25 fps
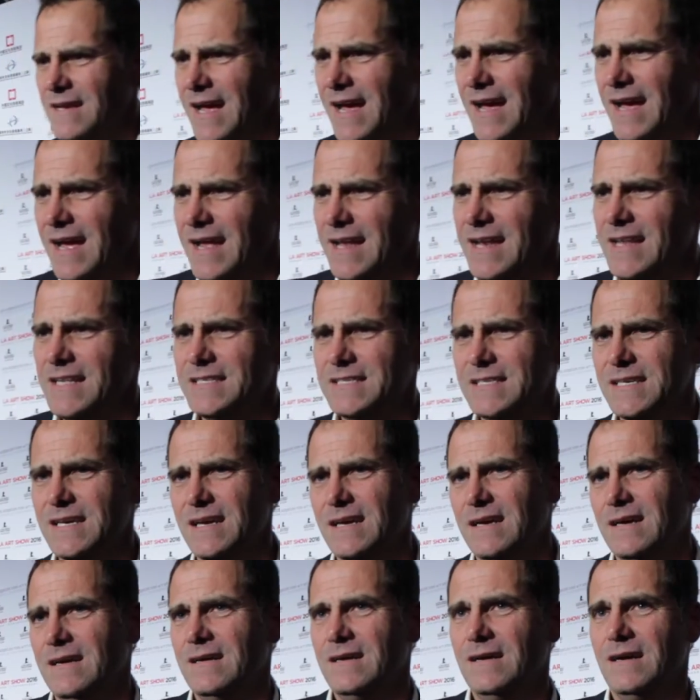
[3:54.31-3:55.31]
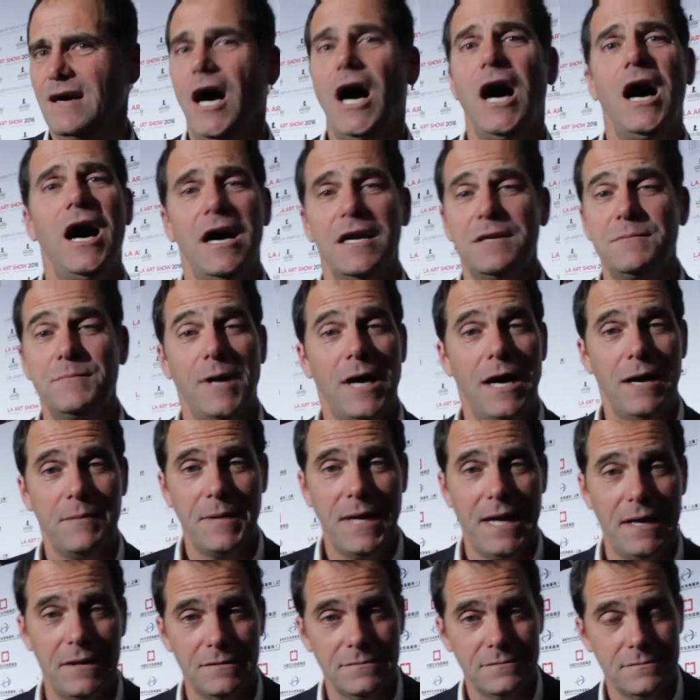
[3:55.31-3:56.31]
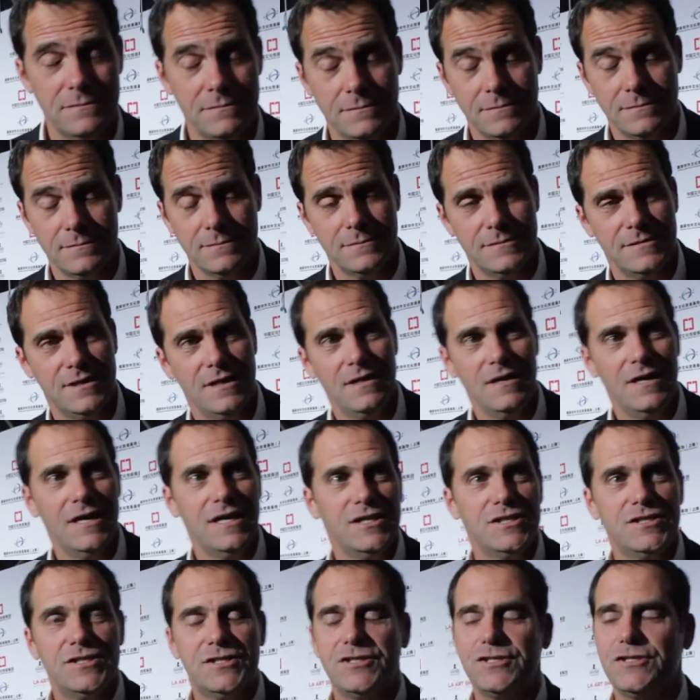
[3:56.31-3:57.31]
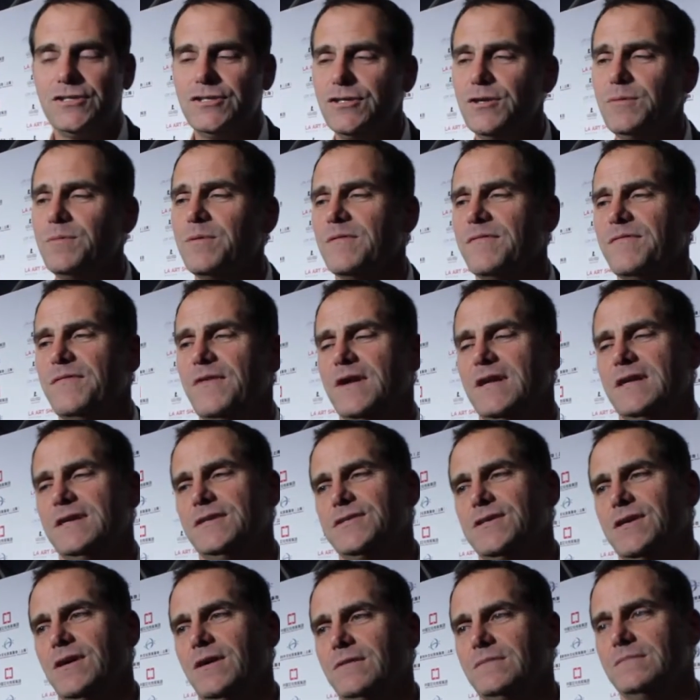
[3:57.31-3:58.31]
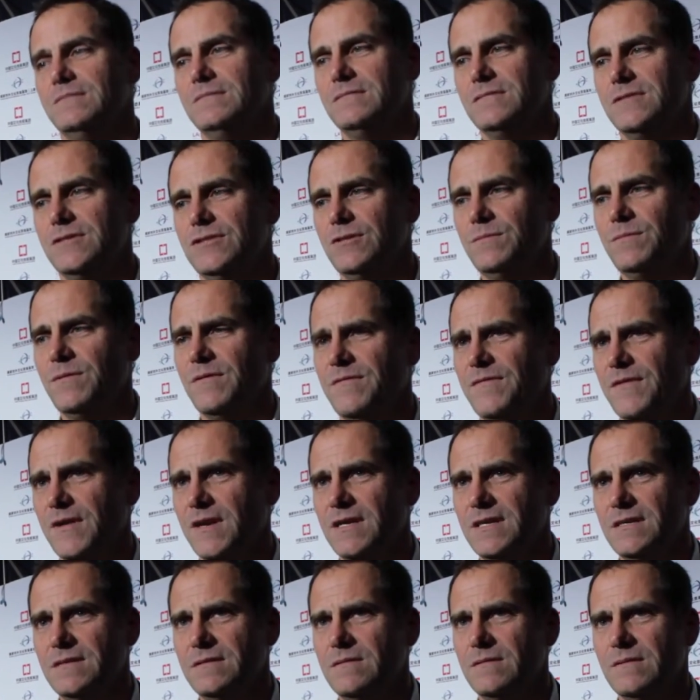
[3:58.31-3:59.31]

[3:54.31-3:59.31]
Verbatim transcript: Yeah, and it's a odd mom out. Super funny show. Super funny.